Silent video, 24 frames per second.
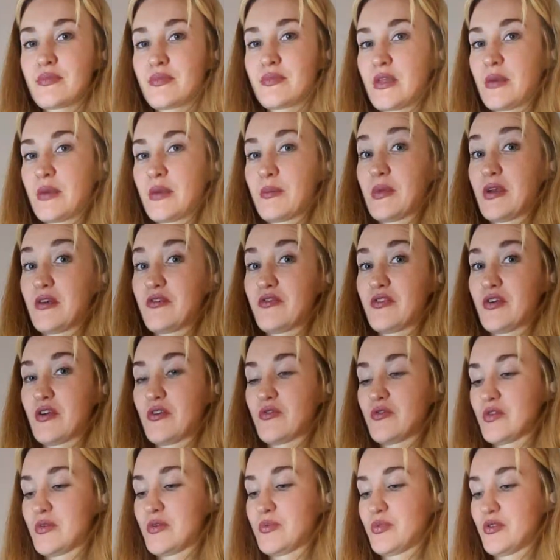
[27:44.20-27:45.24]
My
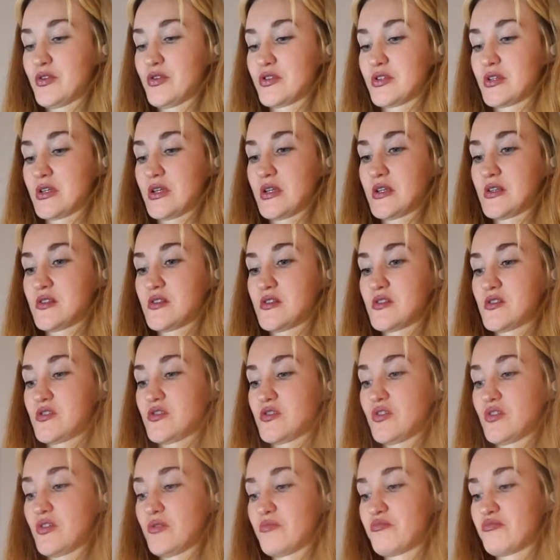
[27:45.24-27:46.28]
favorite podcast
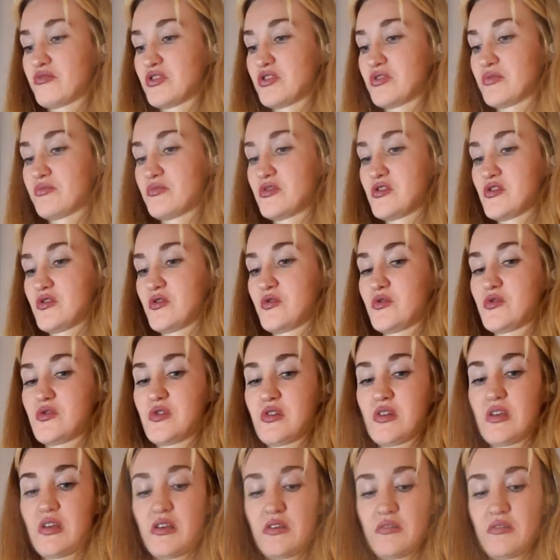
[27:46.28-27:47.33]
stopped. So
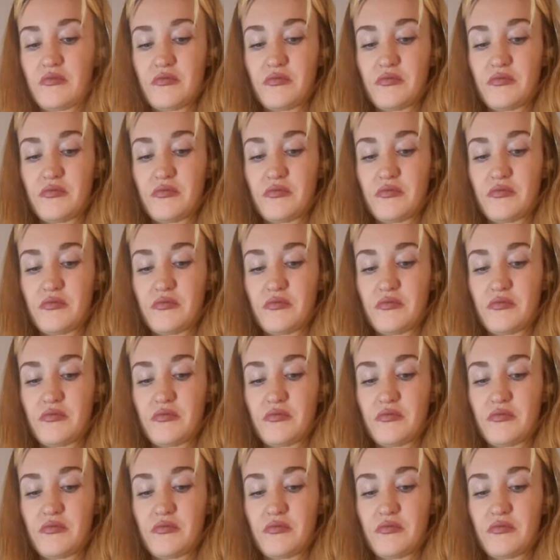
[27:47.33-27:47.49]
sad.